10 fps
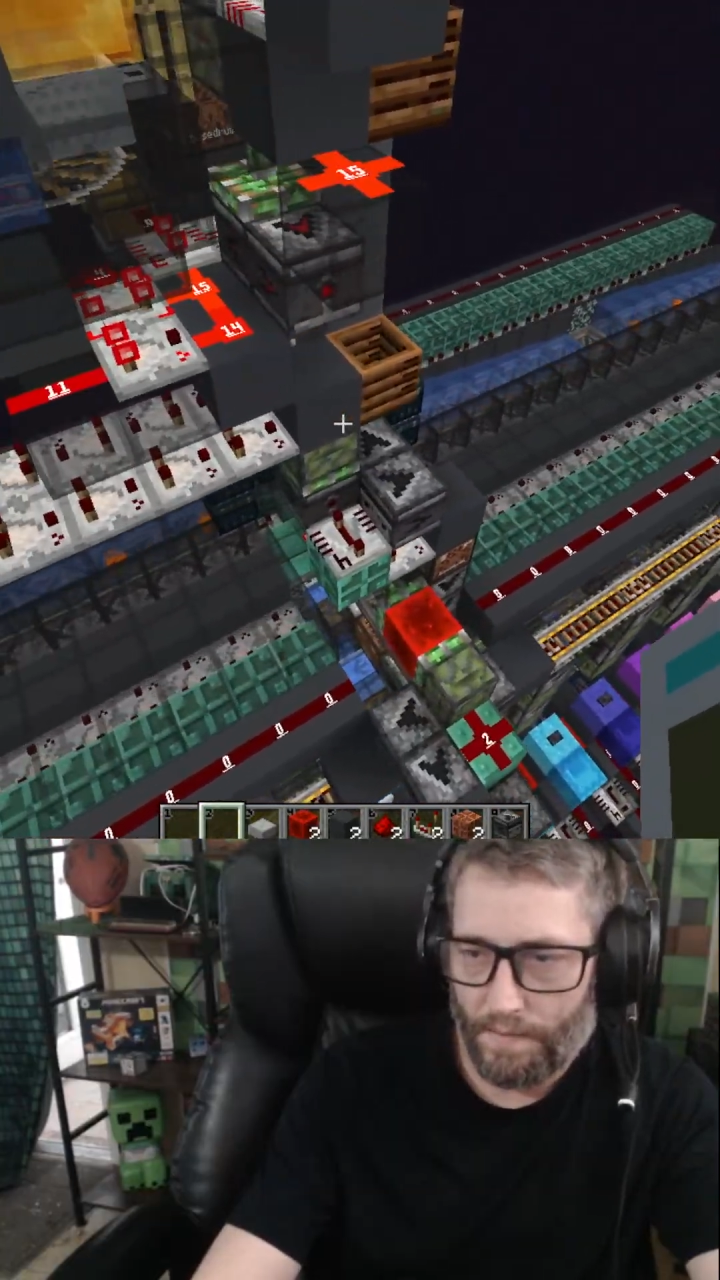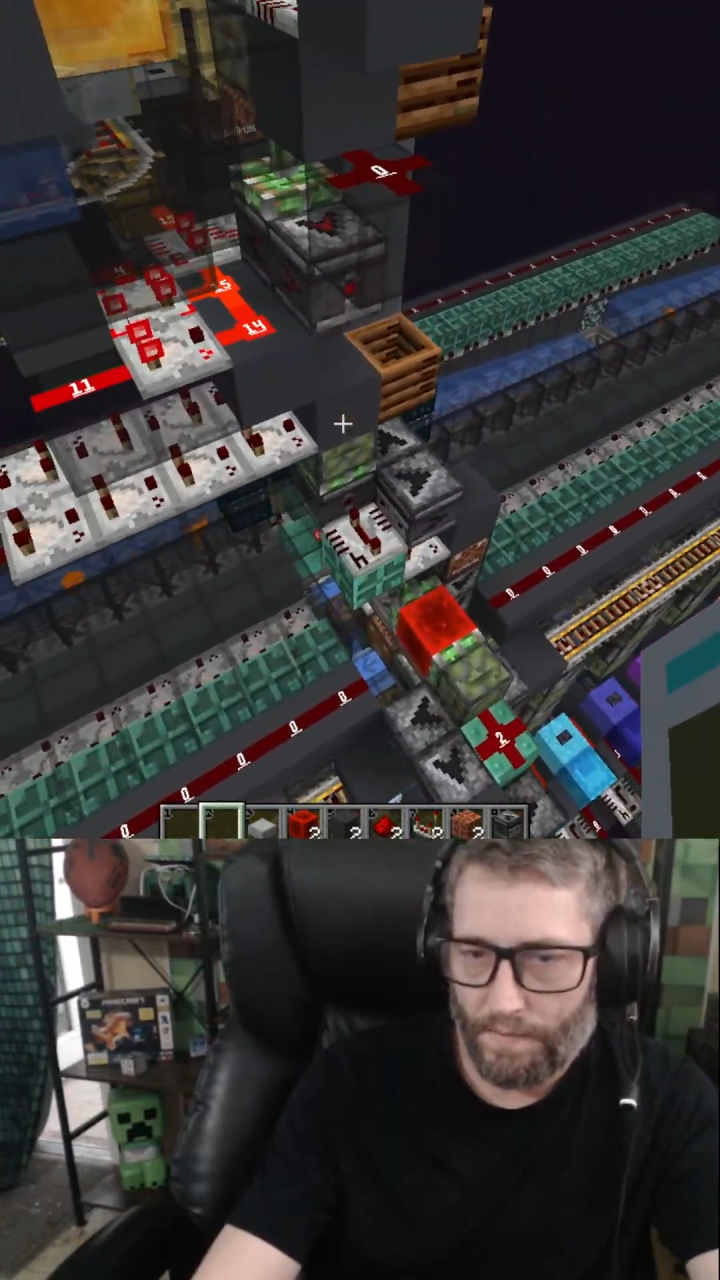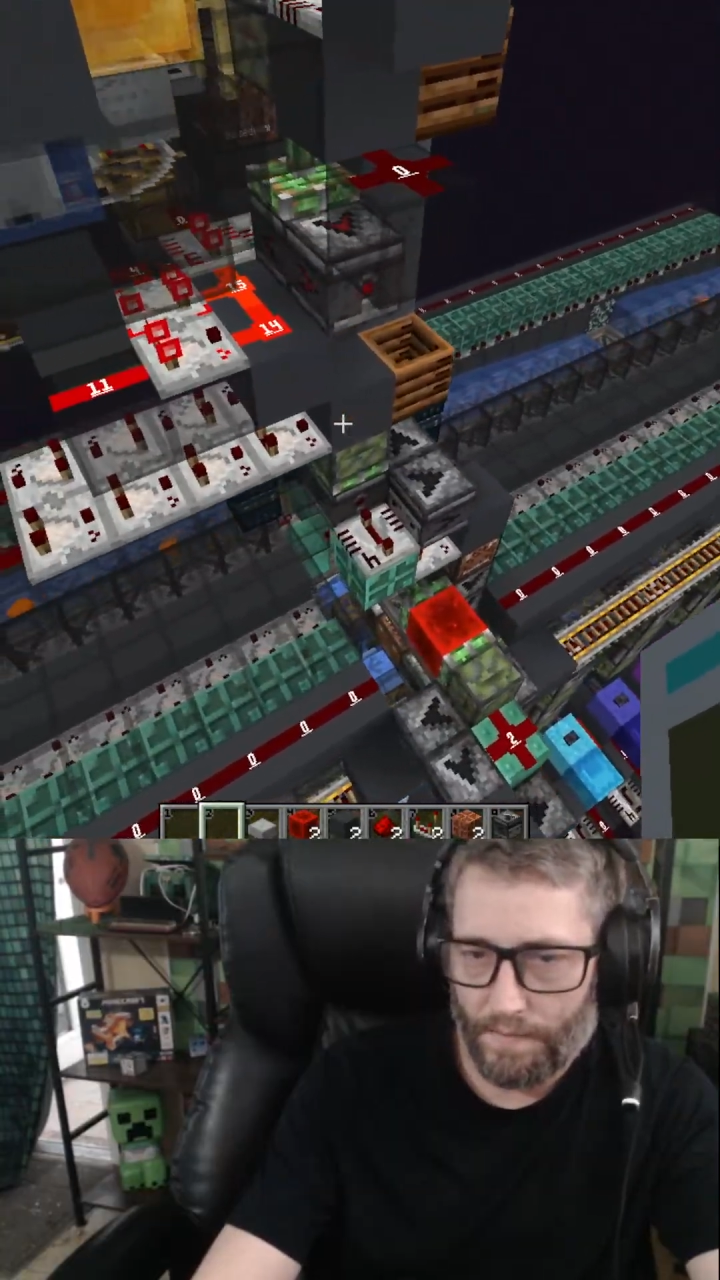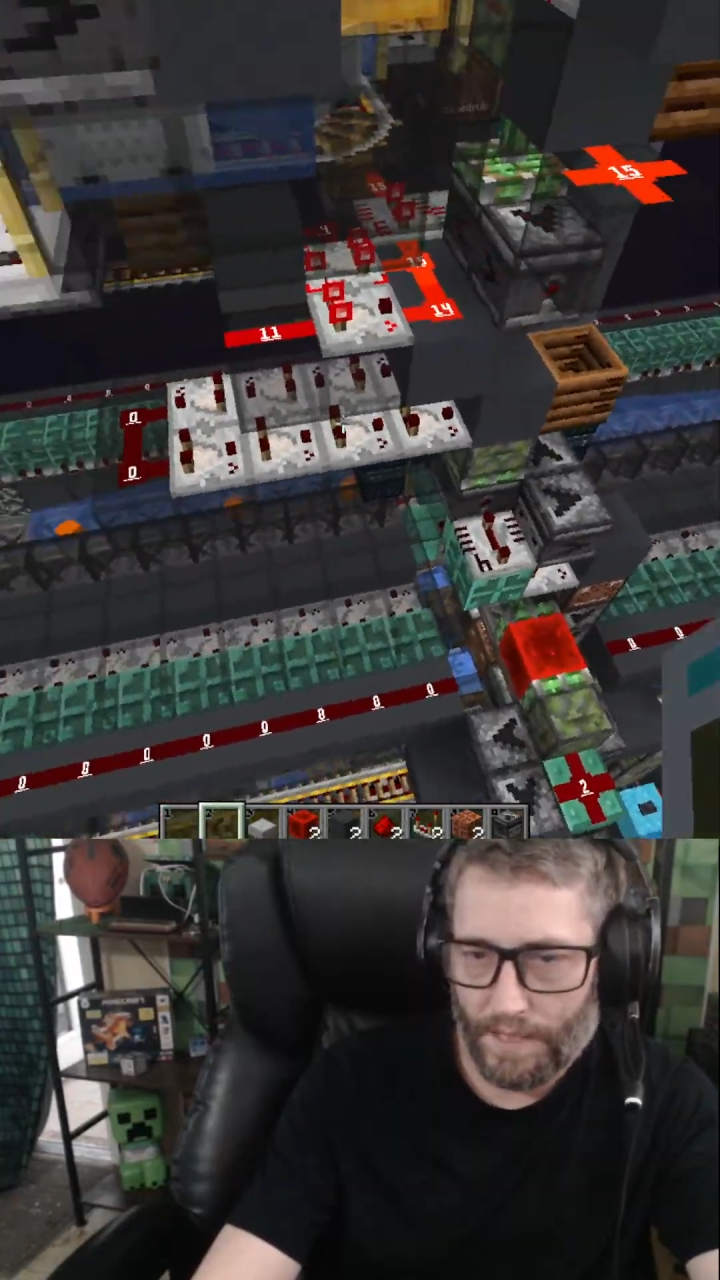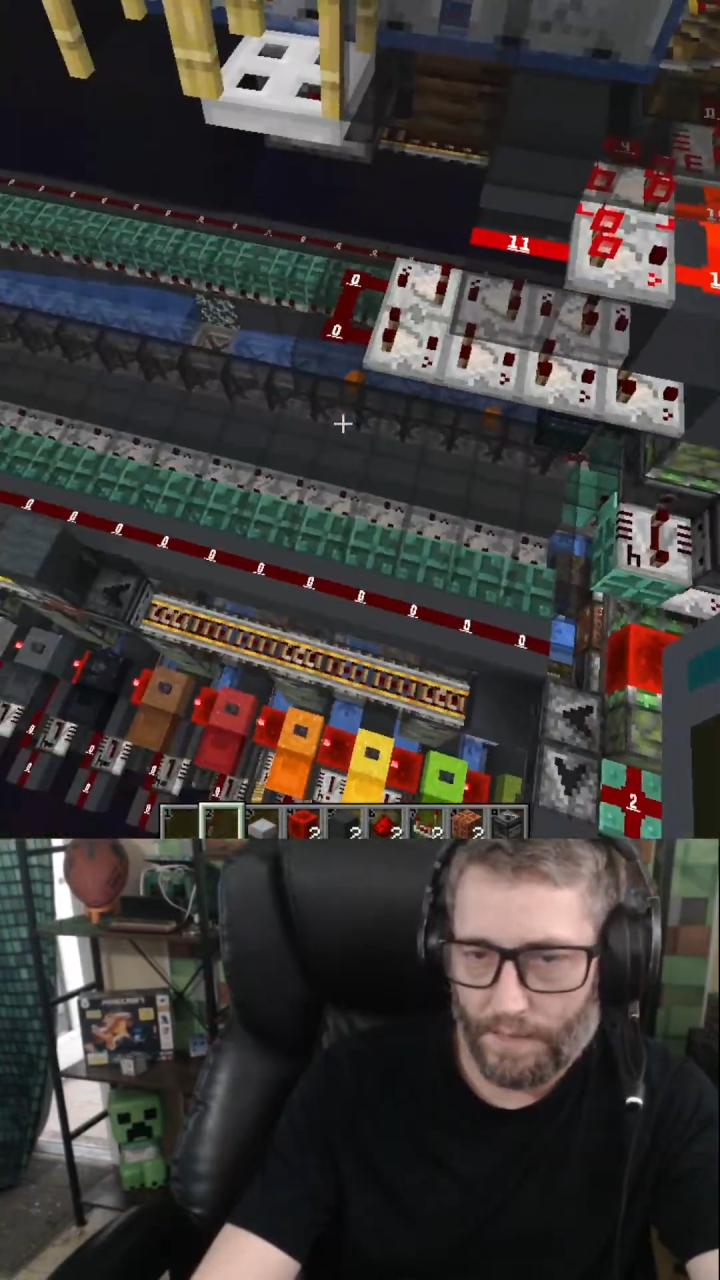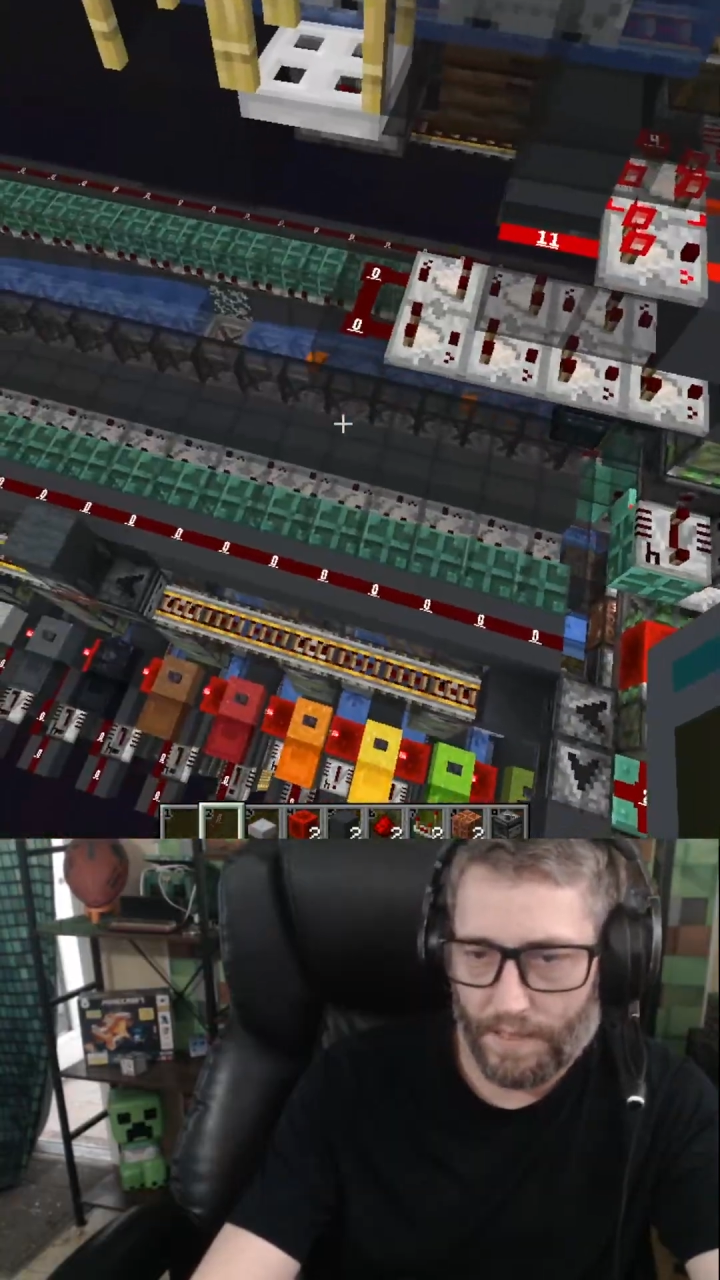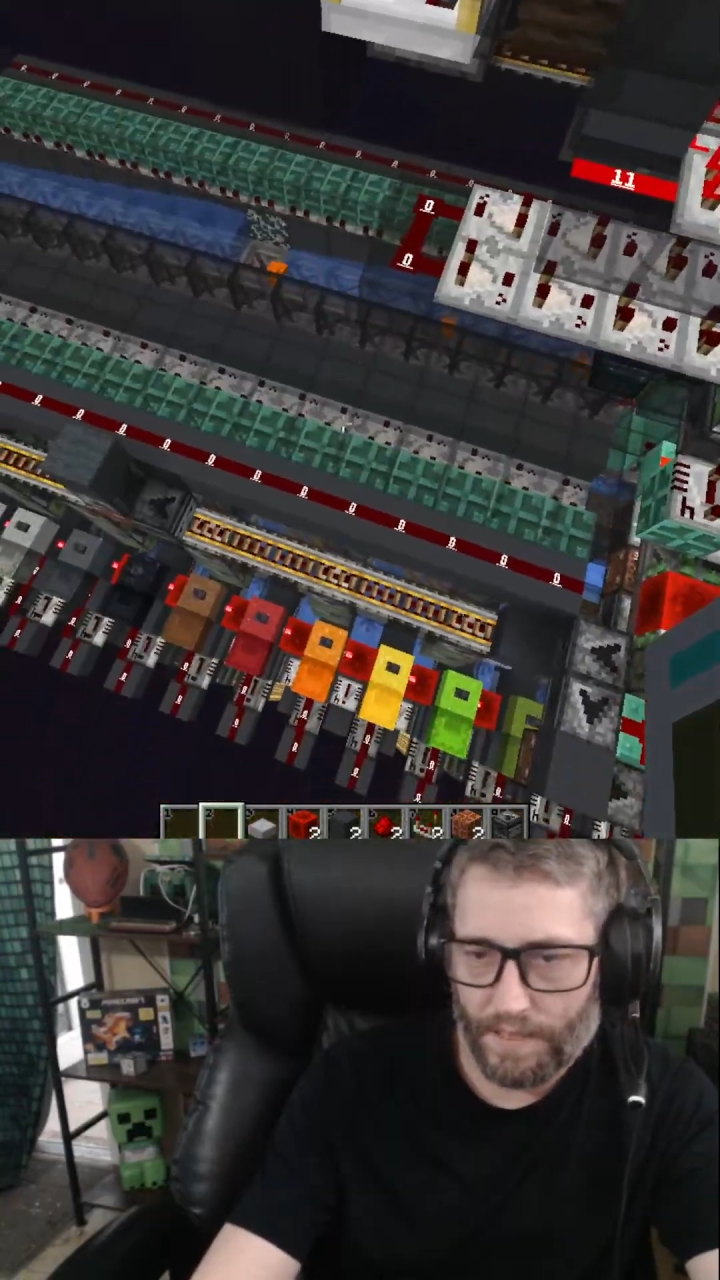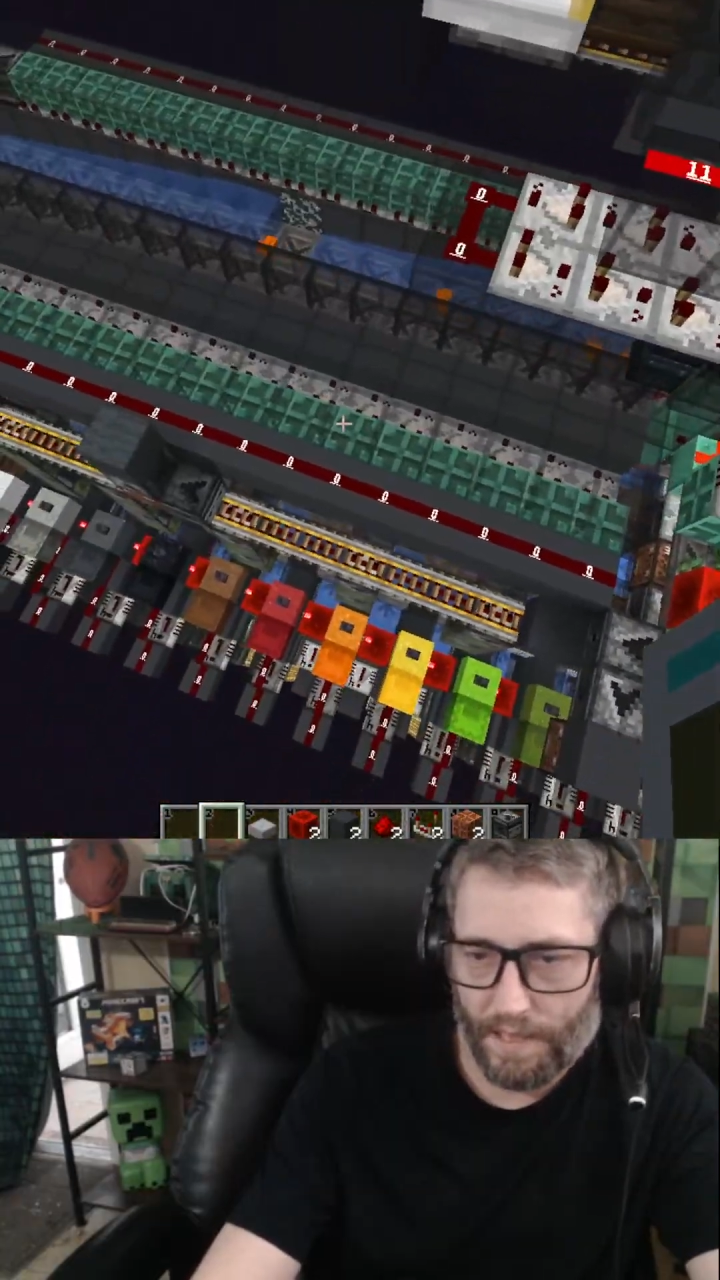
That's basically